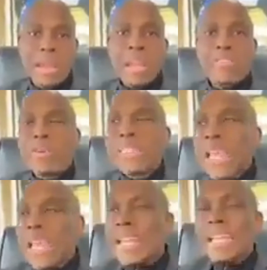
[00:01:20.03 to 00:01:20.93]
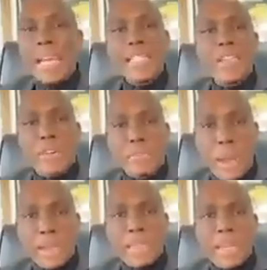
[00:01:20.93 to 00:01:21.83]
If there is any legacy of
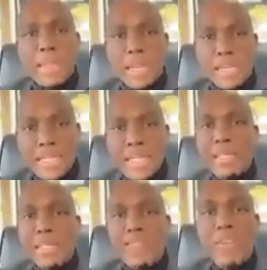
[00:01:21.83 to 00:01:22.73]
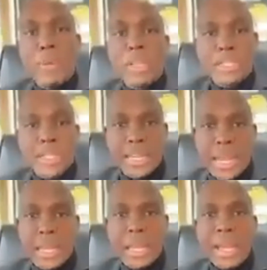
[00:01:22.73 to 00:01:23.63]
apartheid that is still living with us
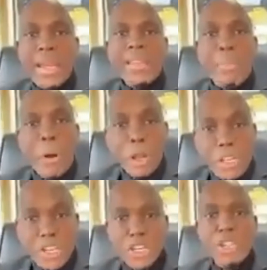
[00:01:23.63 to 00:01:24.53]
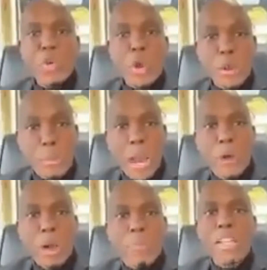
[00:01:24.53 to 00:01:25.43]
today, the politicians who are in
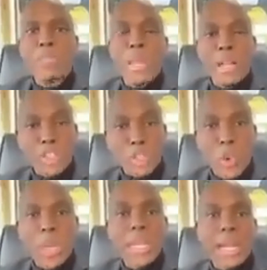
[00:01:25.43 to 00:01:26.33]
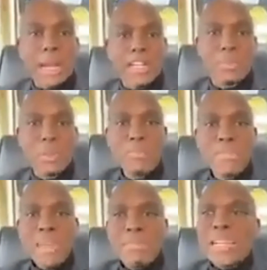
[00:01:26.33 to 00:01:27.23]
power must be held squarely accountable
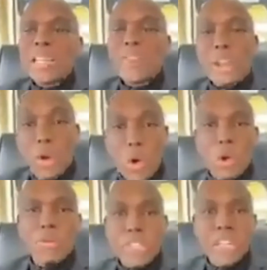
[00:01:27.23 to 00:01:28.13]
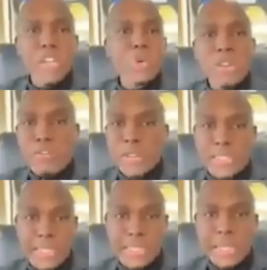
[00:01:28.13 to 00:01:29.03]
because they've had a quarter of a century to
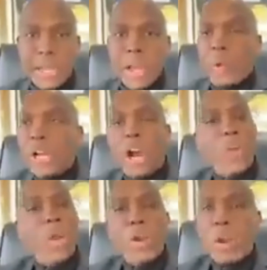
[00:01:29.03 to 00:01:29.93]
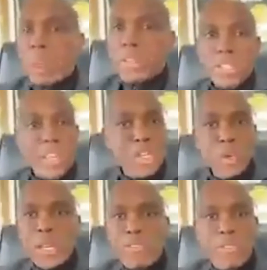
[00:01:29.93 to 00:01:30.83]
fix it. We can't run around this
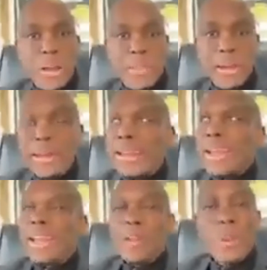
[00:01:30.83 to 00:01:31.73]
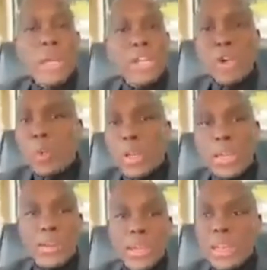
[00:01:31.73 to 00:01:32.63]
issue any farther. And I really don't want
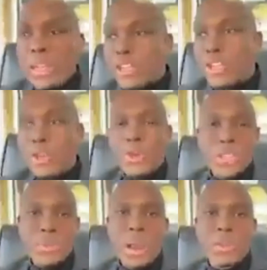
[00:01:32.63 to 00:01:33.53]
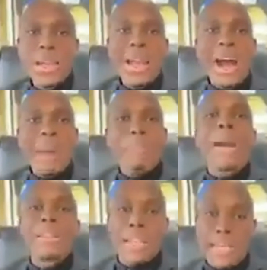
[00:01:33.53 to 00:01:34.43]
to hear any excuses about
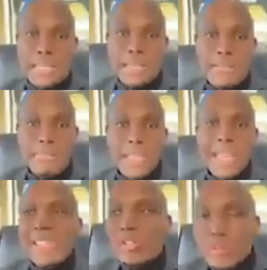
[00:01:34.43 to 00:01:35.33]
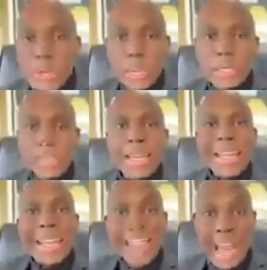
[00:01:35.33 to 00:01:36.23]
apartheid. It's real,
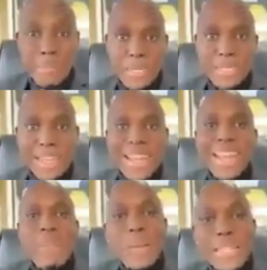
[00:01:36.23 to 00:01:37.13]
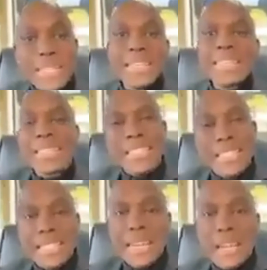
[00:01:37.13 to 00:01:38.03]
it happened, it persists
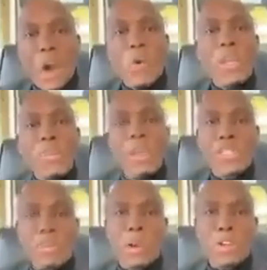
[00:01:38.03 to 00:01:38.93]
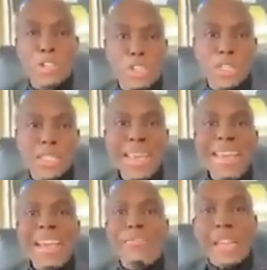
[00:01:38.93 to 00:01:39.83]
today only because politicians
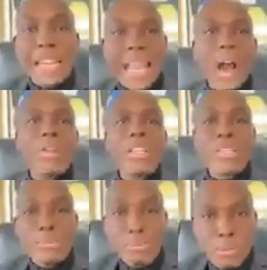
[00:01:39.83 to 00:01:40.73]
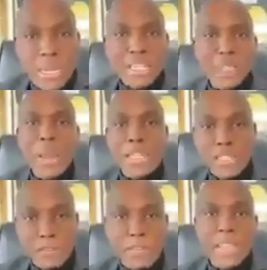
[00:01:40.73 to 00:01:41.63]
have allowed it the breathing
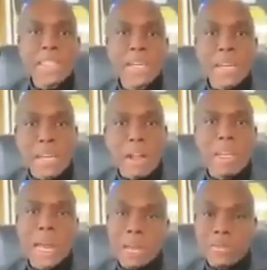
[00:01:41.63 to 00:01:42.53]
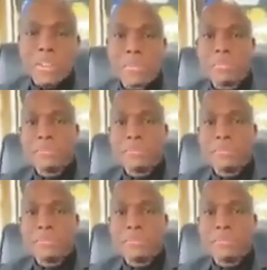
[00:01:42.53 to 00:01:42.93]
space to fester in our lives.